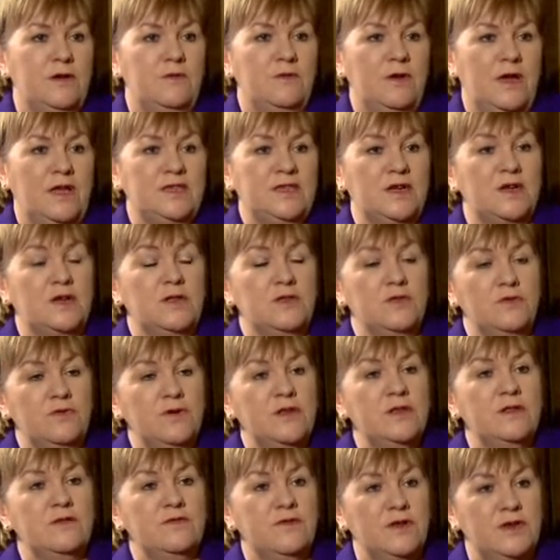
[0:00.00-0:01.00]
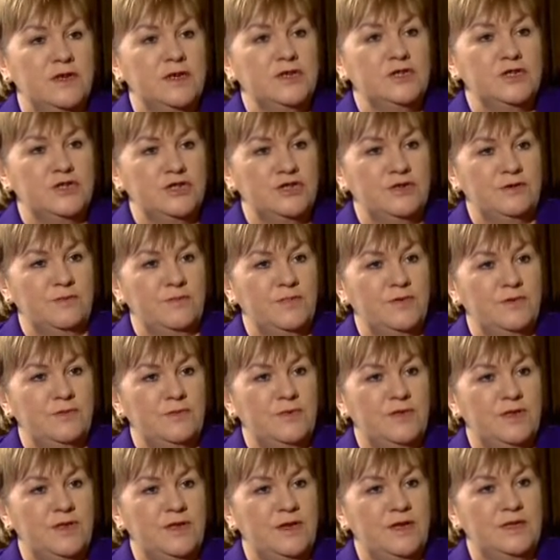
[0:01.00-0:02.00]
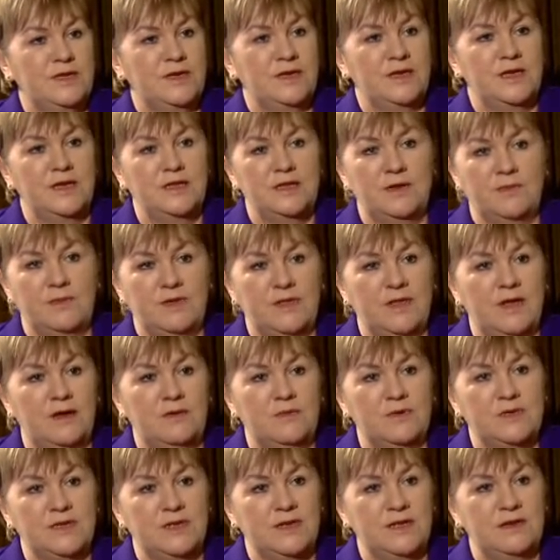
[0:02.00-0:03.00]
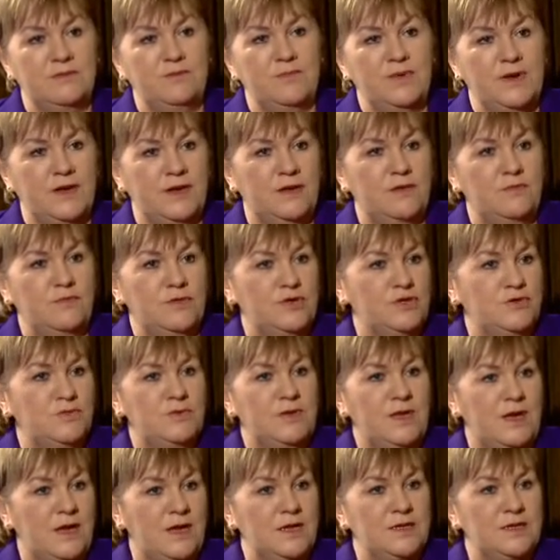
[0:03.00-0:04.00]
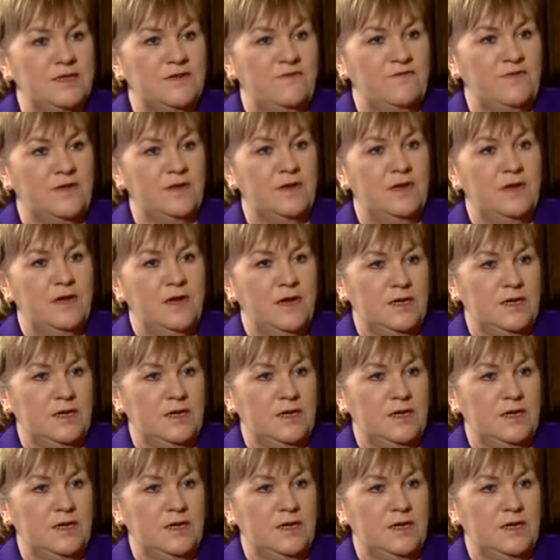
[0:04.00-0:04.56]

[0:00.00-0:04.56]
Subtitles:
had a colonial relationship with the United Kingdom, and that was an empire in which we actively,